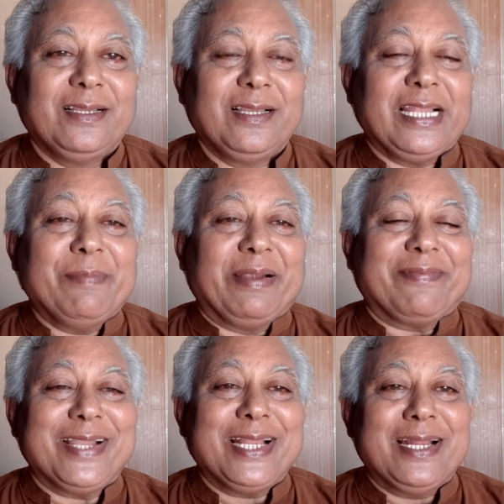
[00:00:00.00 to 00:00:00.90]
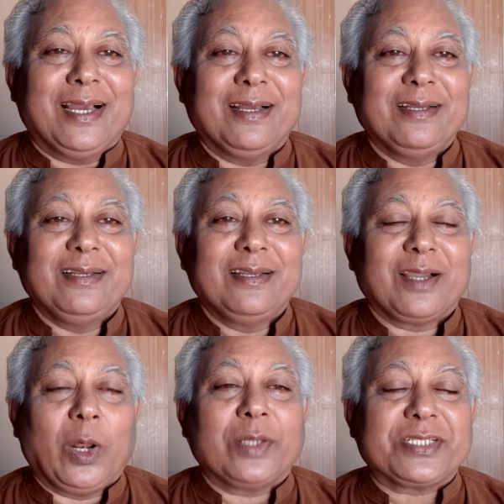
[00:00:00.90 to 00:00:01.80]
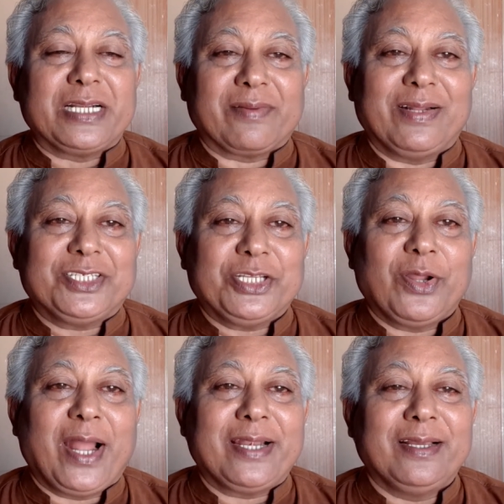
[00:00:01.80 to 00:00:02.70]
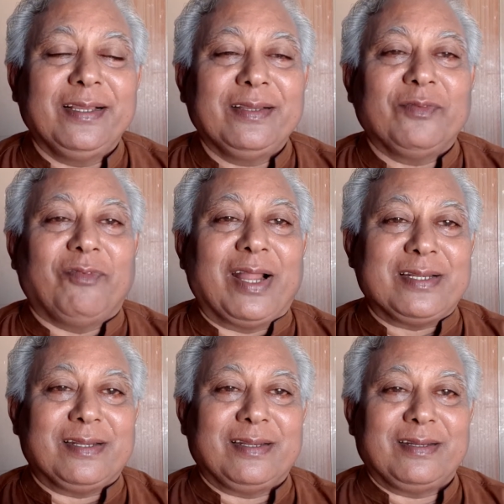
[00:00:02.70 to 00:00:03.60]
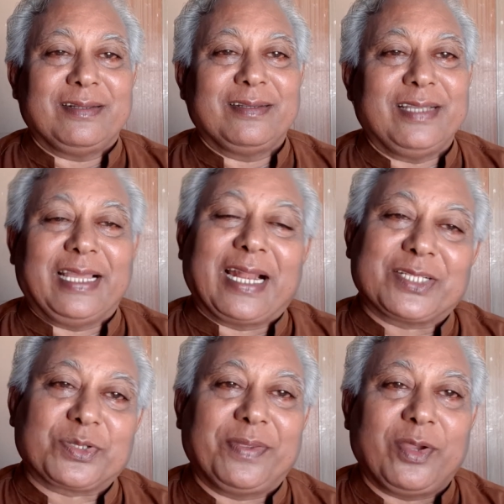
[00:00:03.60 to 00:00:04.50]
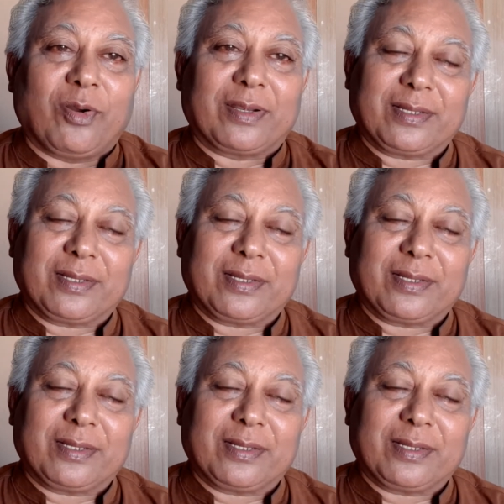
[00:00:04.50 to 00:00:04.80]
in between closed interval 0 and 1. Here also we got.